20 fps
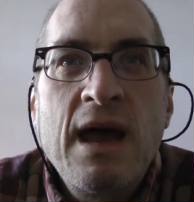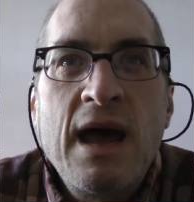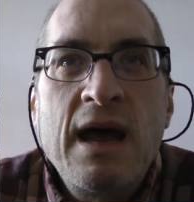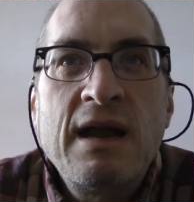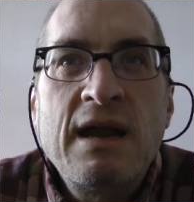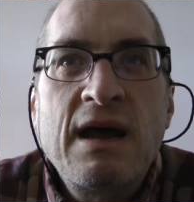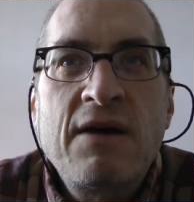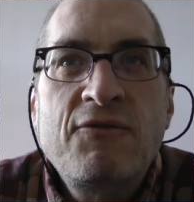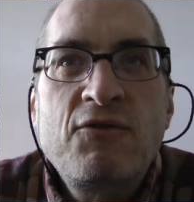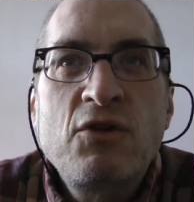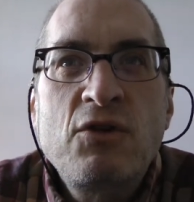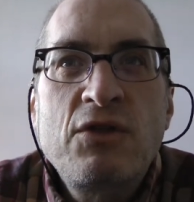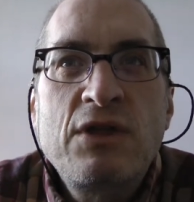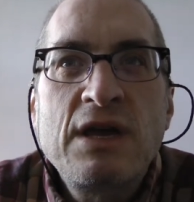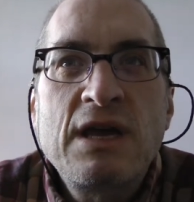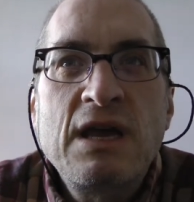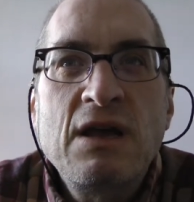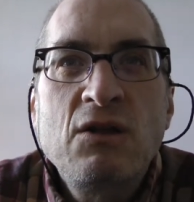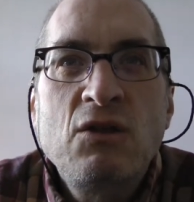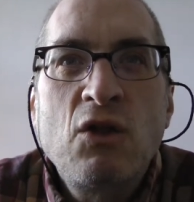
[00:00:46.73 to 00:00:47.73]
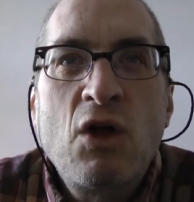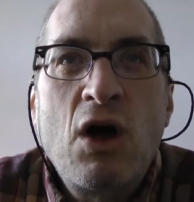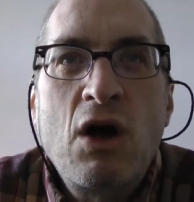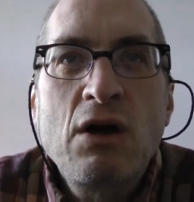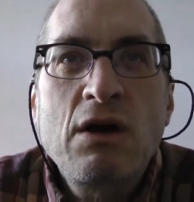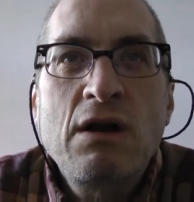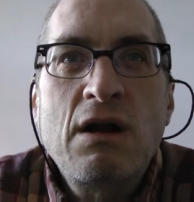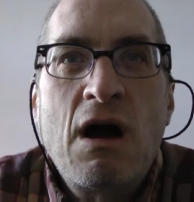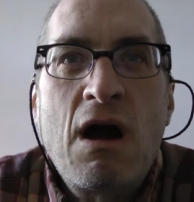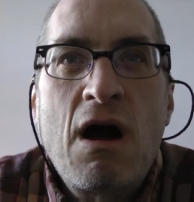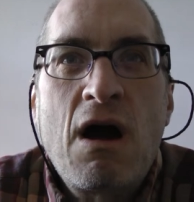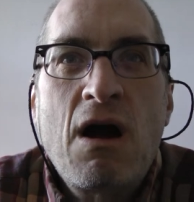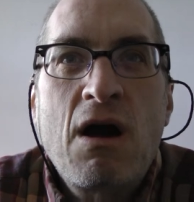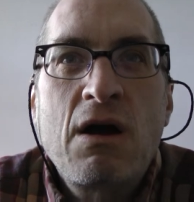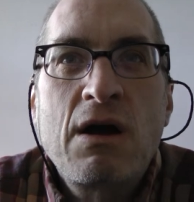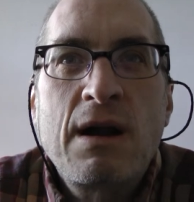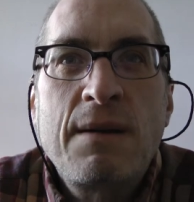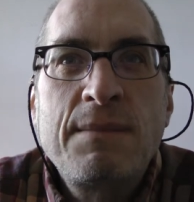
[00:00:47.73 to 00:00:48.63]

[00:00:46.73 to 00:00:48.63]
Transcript: and after thinking long and hard,